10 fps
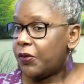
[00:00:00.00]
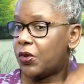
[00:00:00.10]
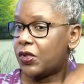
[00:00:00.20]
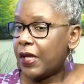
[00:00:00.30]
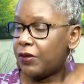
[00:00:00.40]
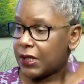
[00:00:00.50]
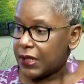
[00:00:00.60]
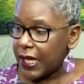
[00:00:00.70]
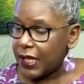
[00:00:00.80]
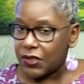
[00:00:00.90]
If you inherit
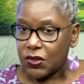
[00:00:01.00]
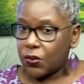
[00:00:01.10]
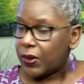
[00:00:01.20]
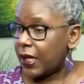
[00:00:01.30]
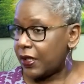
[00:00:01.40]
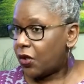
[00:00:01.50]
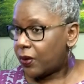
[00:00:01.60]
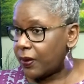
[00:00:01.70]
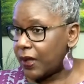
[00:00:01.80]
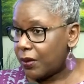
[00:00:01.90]
an S with any
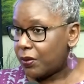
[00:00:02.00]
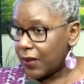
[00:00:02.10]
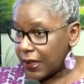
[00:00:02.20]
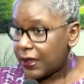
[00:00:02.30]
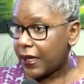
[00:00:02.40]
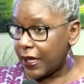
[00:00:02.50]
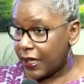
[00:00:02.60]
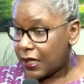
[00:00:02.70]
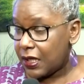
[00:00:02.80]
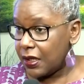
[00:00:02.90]
other thing than
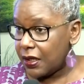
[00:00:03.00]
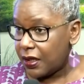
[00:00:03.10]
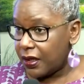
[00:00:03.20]
A,